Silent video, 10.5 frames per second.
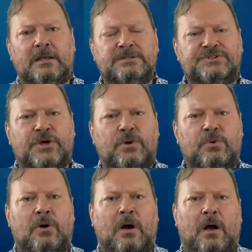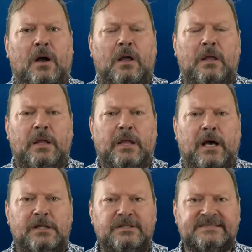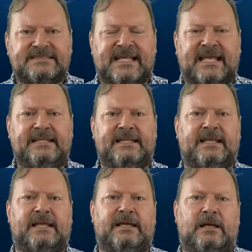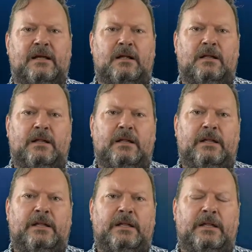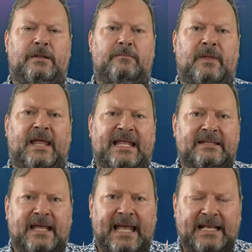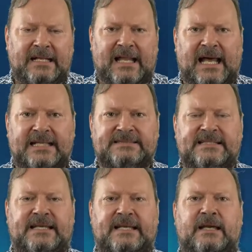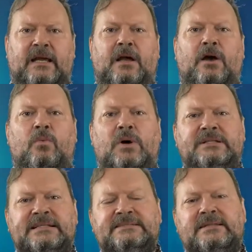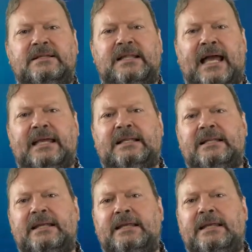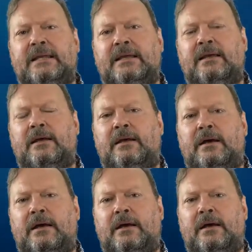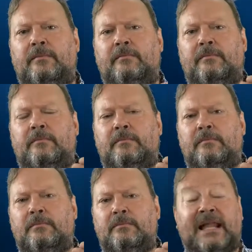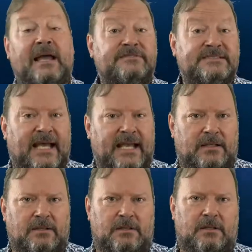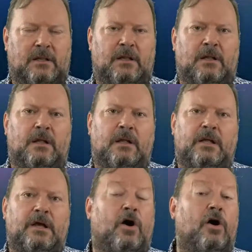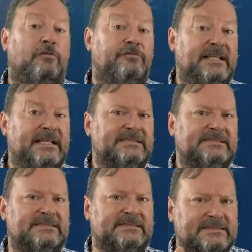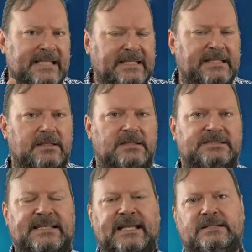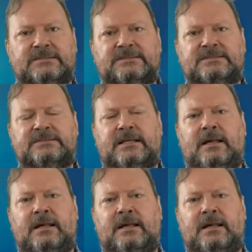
So uh, understanding um, and analyzing what is the likely um, life cycle uh, of these technical skills